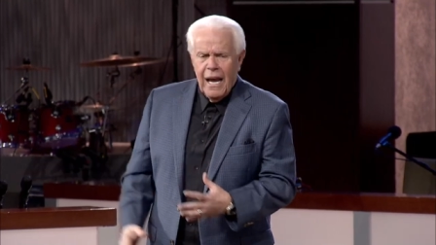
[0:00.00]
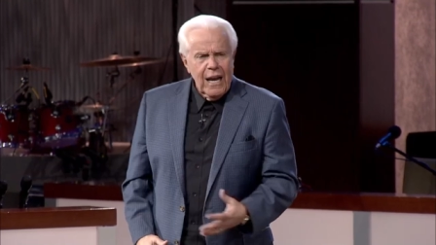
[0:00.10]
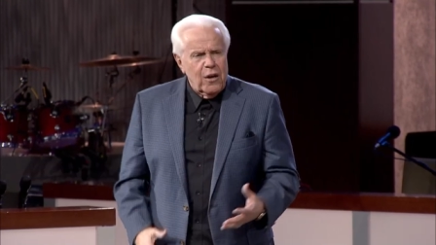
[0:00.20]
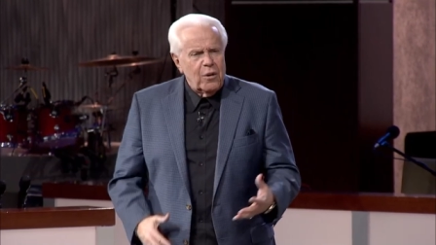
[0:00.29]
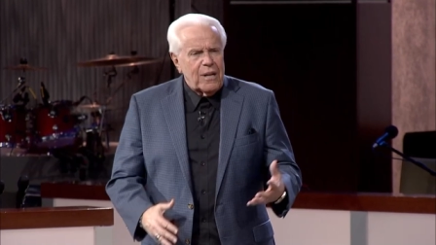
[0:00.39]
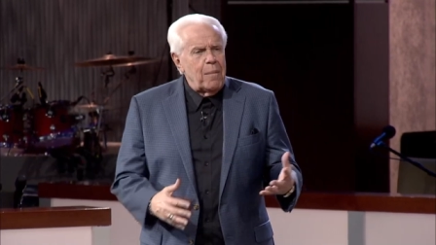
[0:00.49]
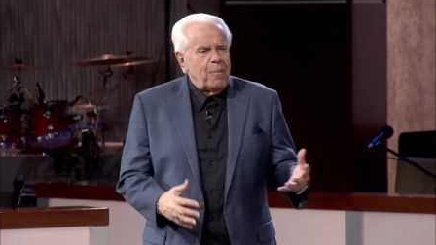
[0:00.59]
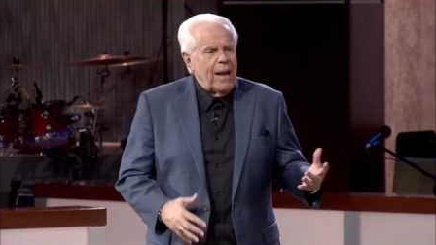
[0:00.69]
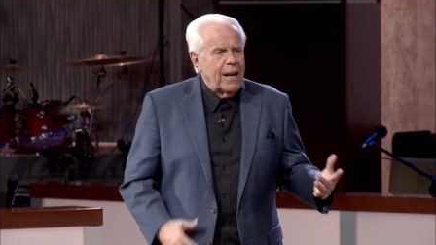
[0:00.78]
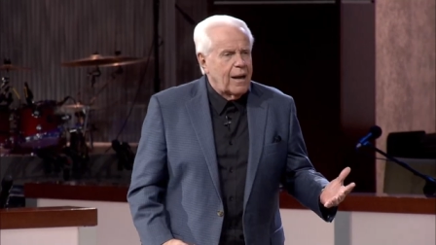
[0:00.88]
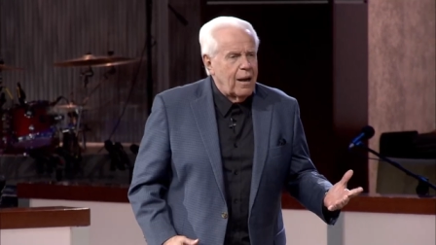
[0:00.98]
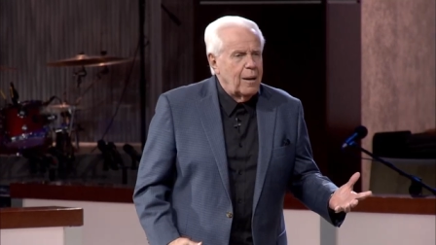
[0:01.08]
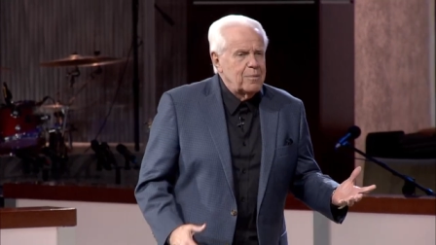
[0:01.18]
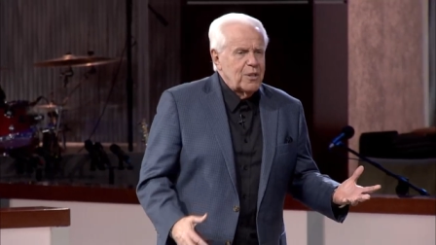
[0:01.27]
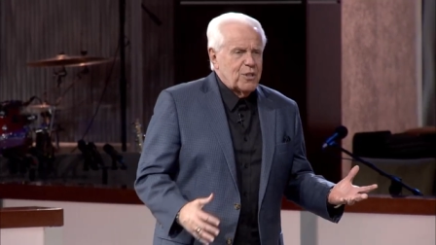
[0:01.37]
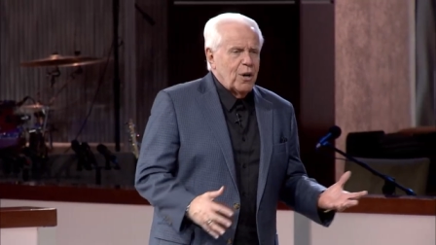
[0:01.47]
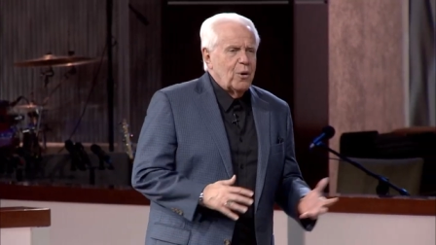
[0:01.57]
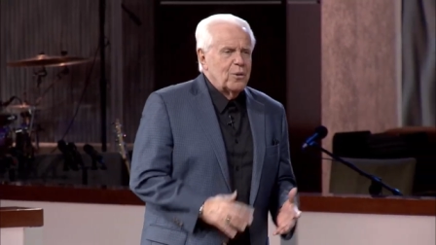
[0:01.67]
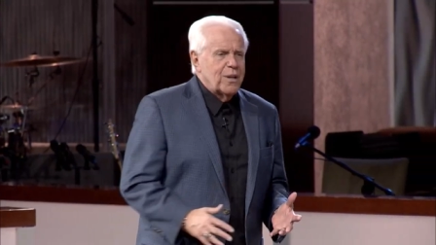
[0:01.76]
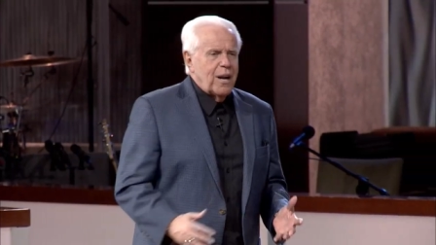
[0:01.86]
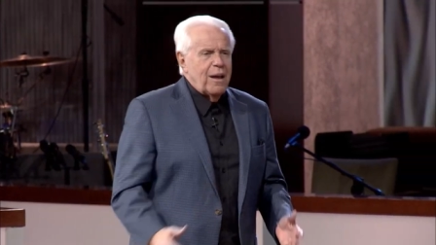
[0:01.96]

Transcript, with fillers: And of course, I'm playing clubs and shows and